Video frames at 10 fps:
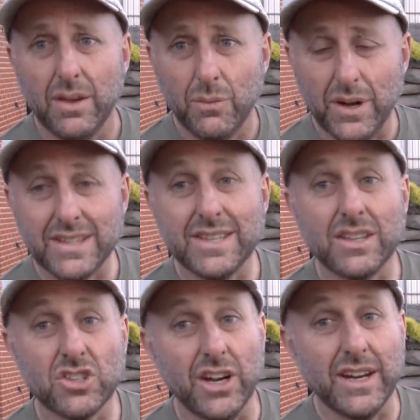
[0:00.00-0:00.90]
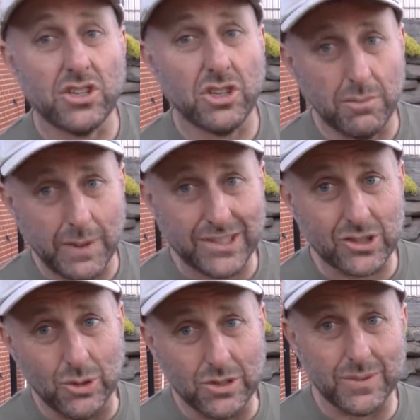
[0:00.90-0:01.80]
When I see the Chinese shooting big
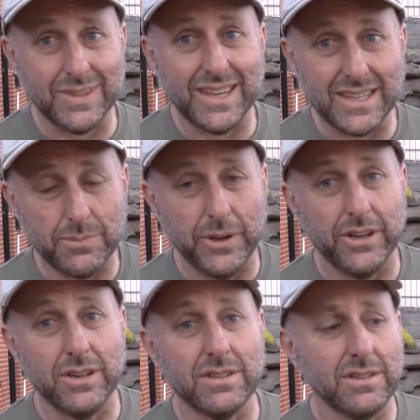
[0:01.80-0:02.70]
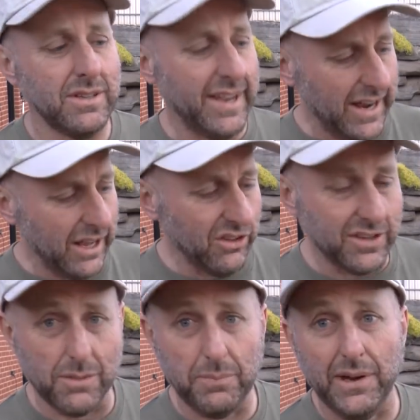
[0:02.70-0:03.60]
scores with these bows and I look
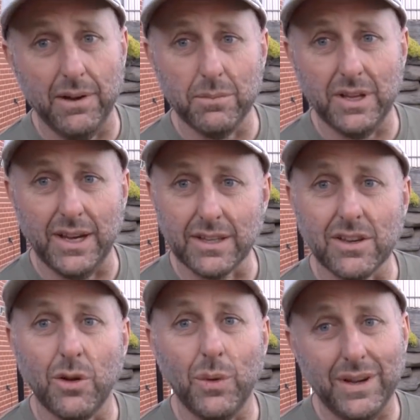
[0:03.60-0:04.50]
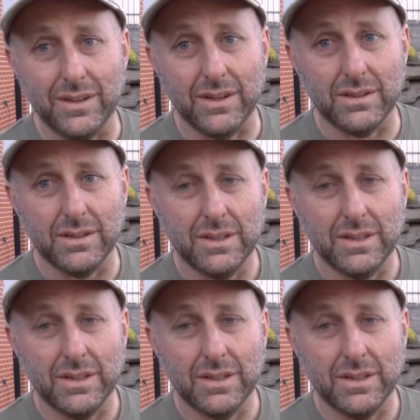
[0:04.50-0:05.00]
at the bow, I'm like, no wonder.